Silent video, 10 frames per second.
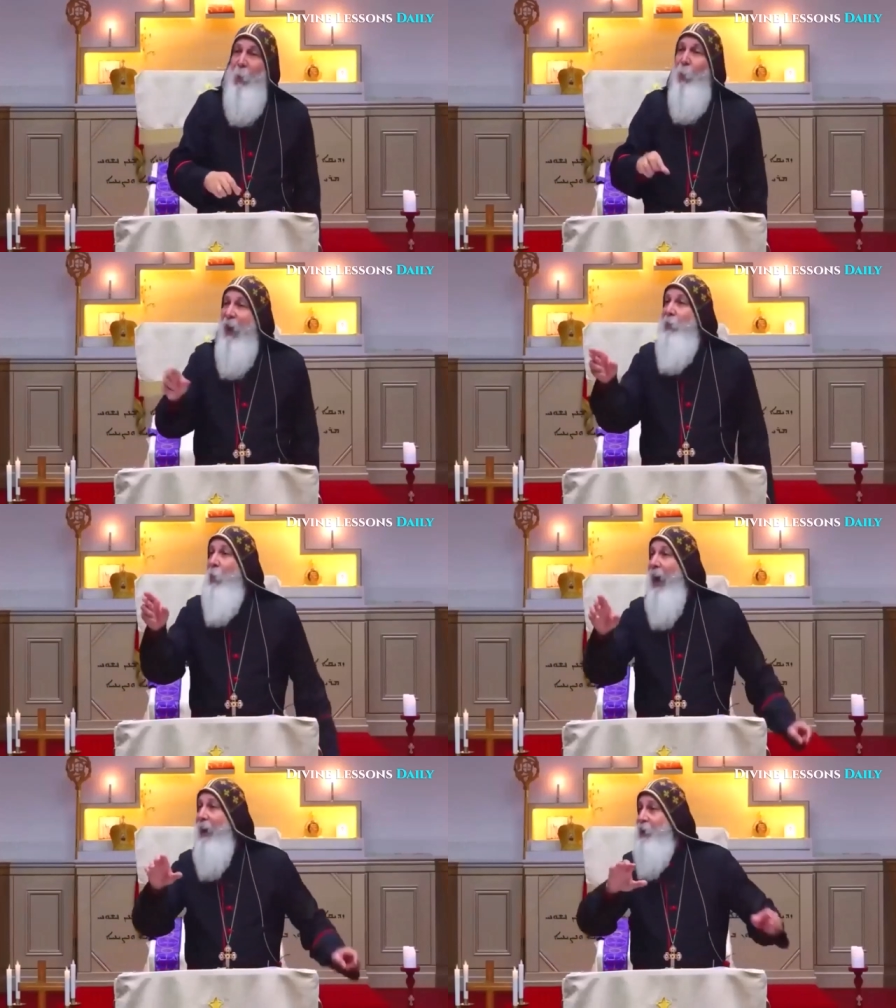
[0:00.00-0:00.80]
When do
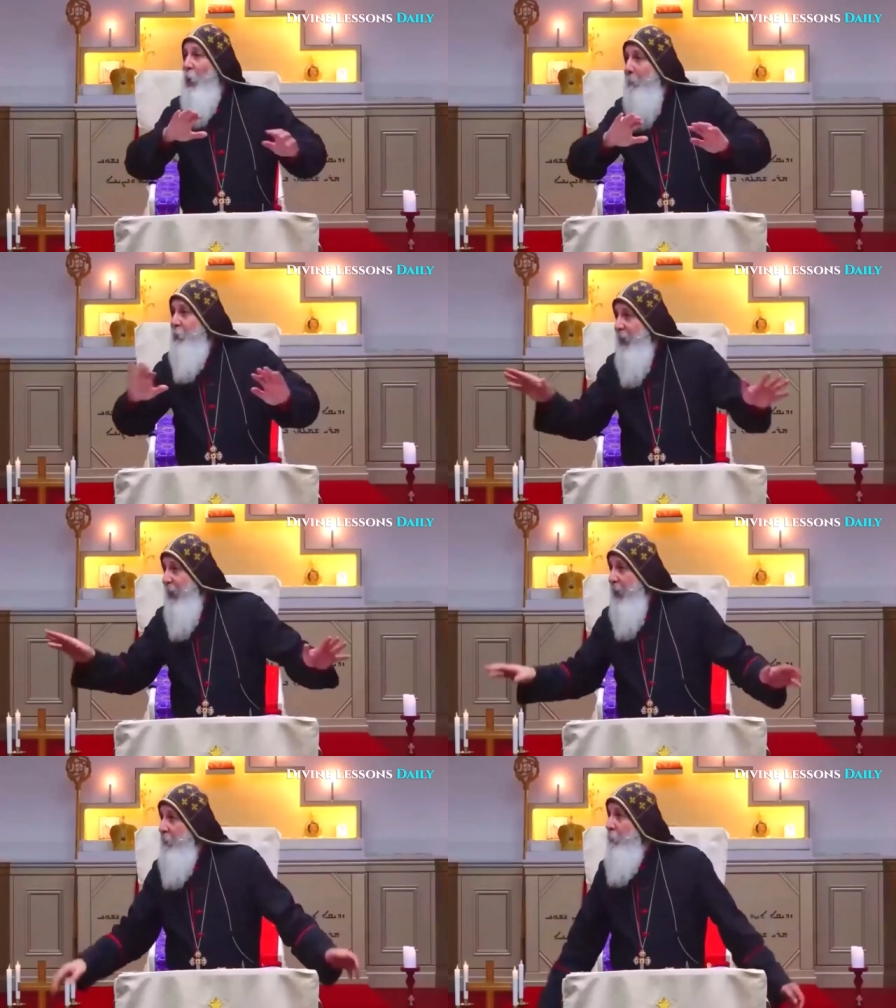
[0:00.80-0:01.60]
I stop
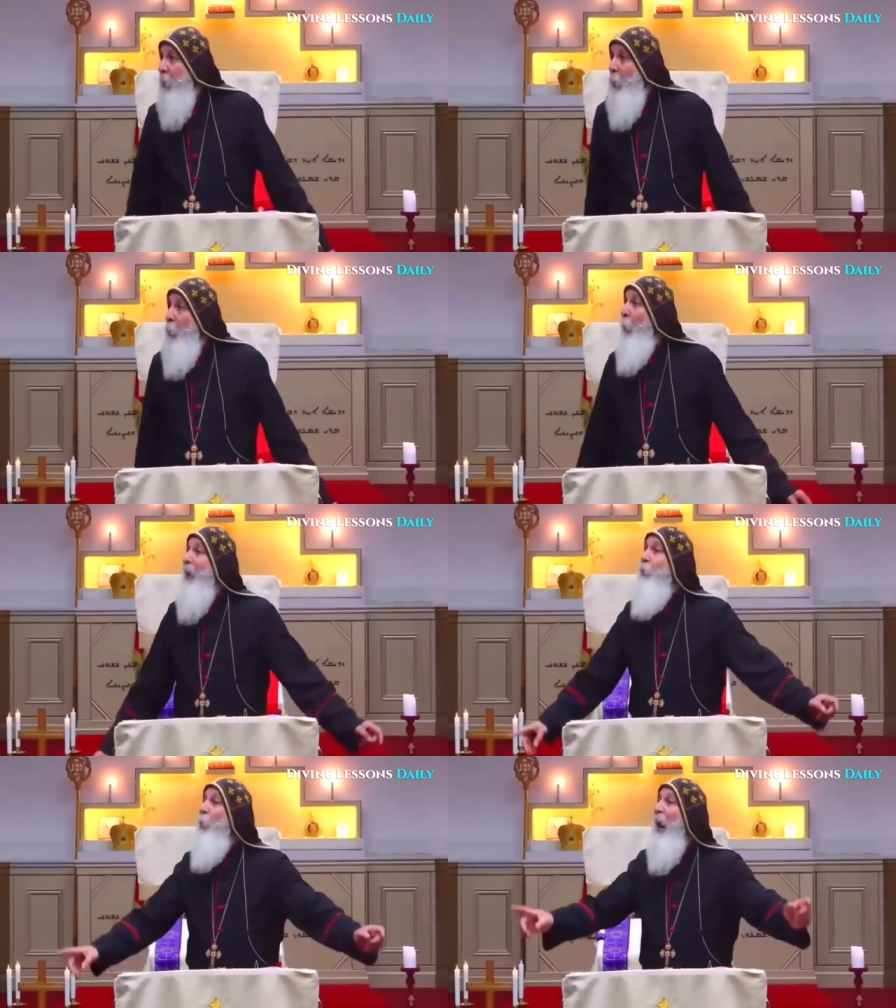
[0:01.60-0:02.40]
sinning?
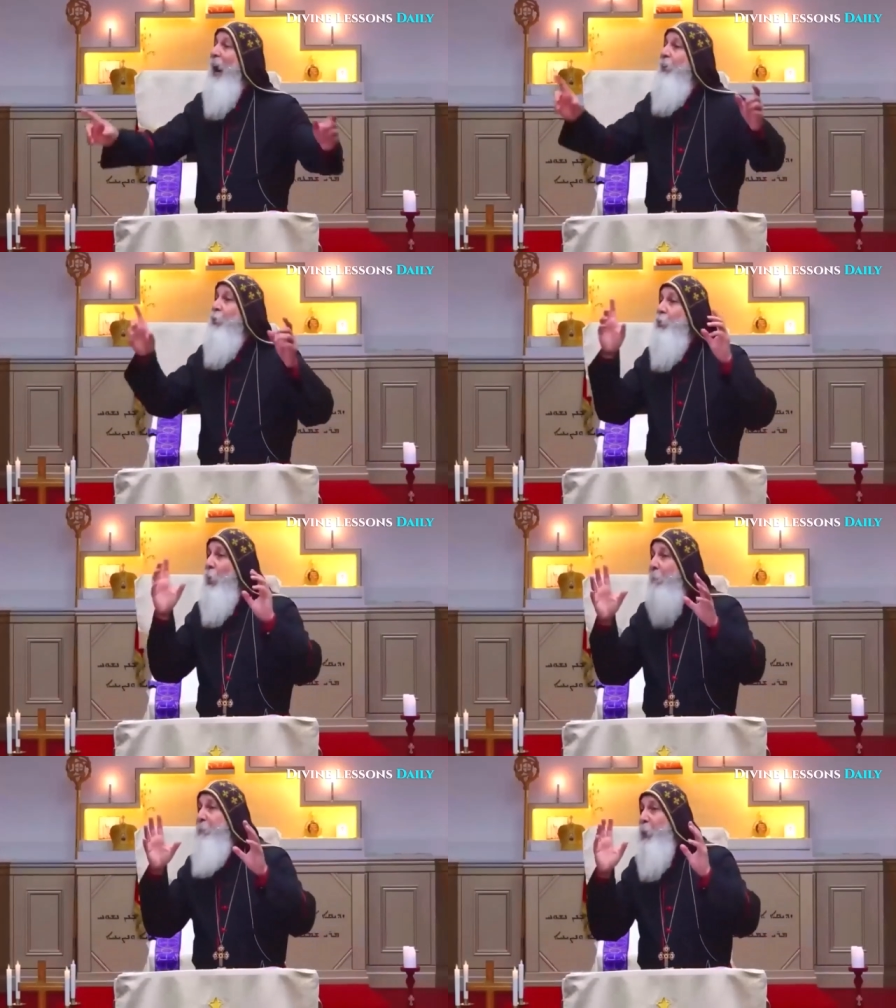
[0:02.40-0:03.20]
When do I
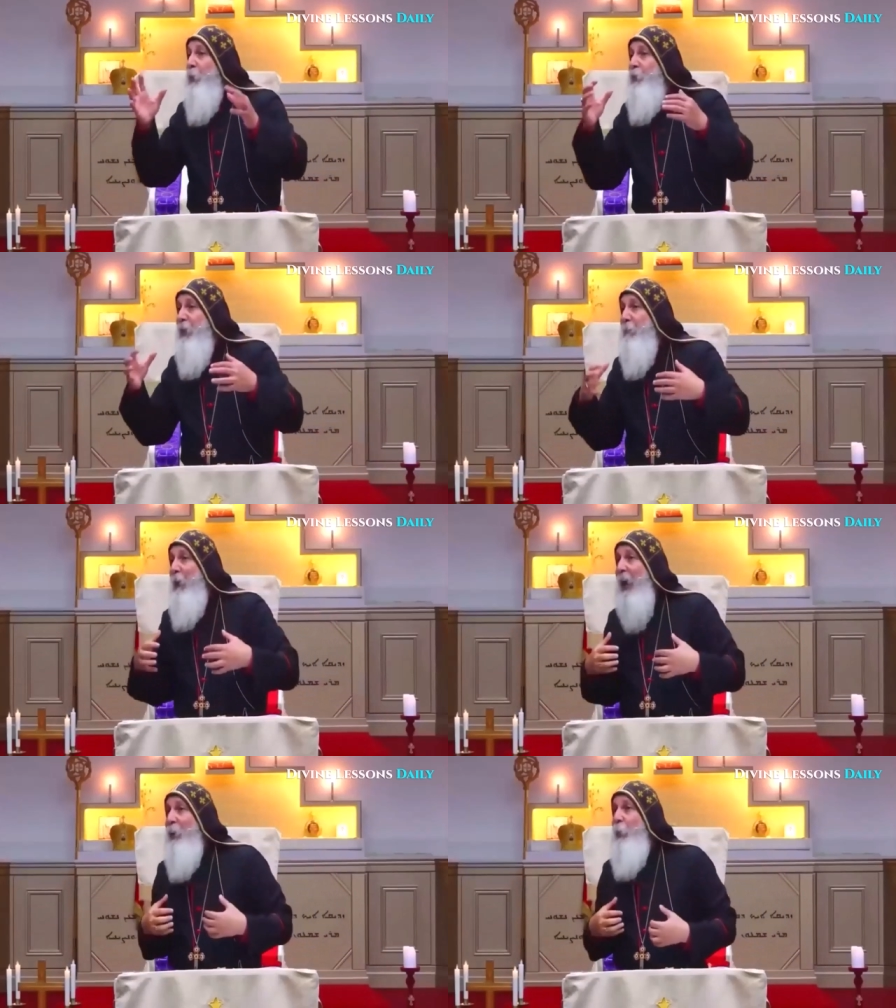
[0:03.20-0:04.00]
stop using
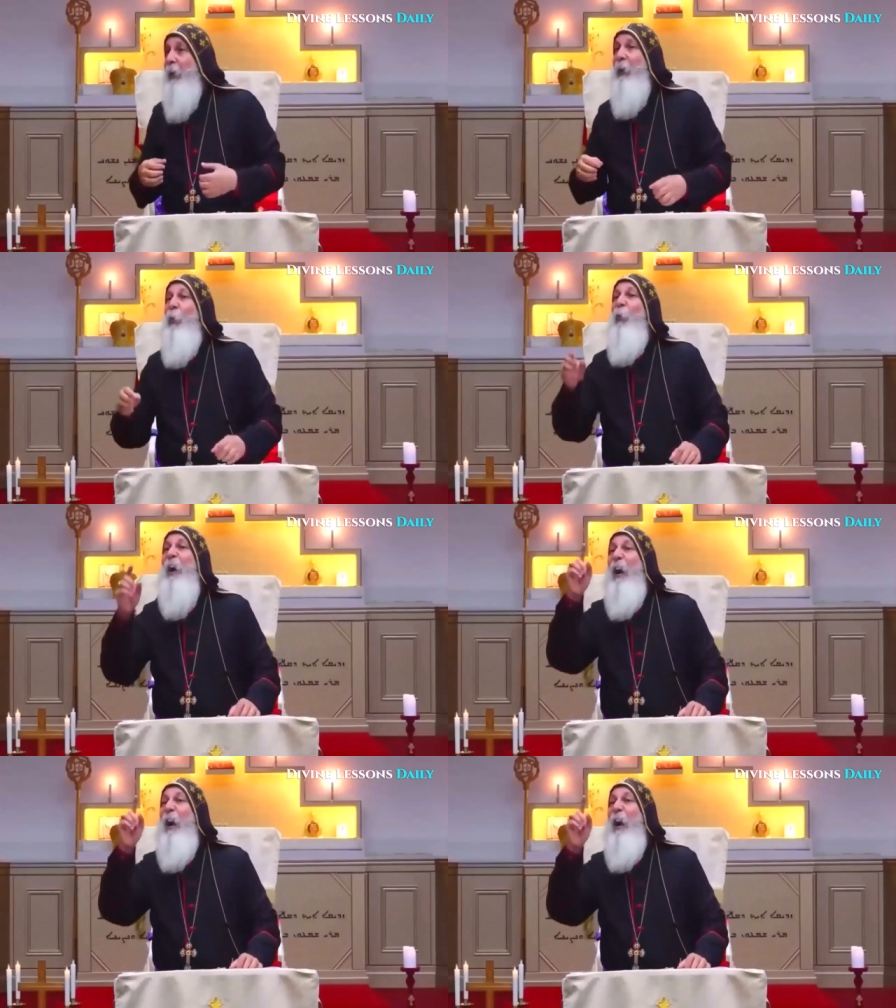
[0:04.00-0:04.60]
my will? When